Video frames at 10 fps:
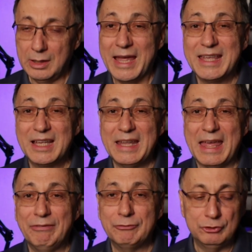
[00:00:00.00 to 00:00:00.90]

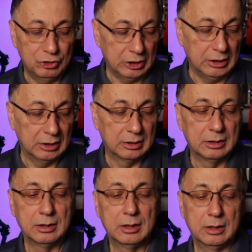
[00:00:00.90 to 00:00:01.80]
FG,
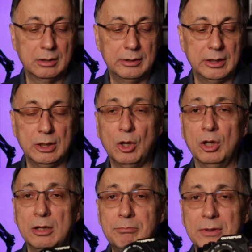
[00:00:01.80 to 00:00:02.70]
the
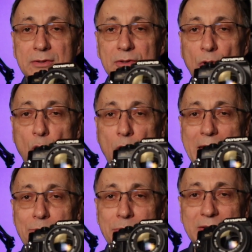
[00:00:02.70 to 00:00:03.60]
Olympus
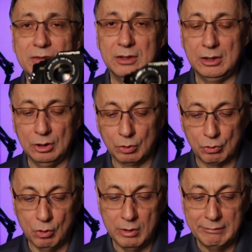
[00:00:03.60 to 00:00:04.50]
OMPC
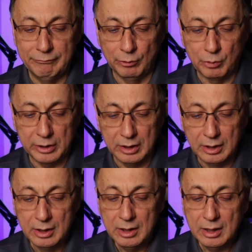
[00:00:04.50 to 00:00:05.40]
or
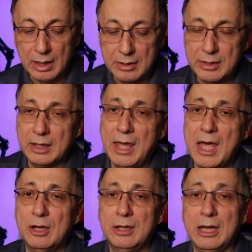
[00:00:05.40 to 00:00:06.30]
OM40, and the
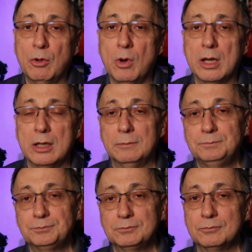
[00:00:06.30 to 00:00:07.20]
Canon A1.
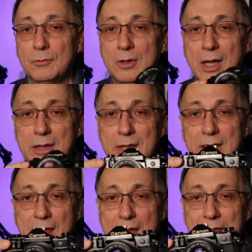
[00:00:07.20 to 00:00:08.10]
And
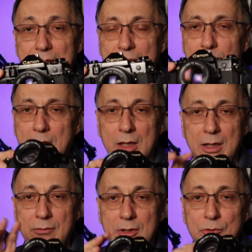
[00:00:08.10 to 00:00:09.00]
the Canon A1, I
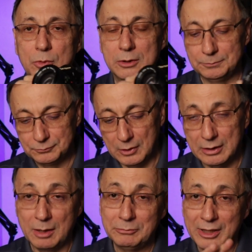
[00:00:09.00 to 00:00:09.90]
love this one.
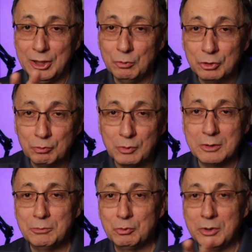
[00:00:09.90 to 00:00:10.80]
And I'll tell you which
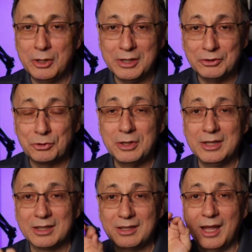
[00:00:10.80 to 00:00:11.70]
one between these
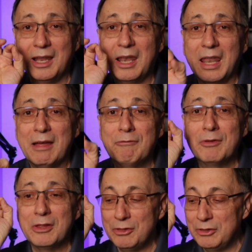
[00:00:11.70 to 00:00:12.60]
3 that I
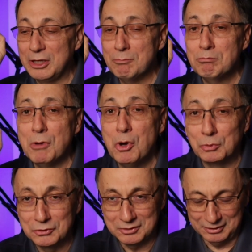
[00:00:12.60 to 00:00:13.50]
love the
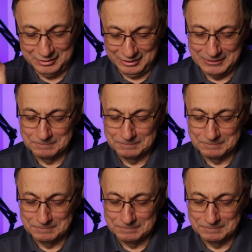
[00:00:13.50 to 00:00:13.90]
most.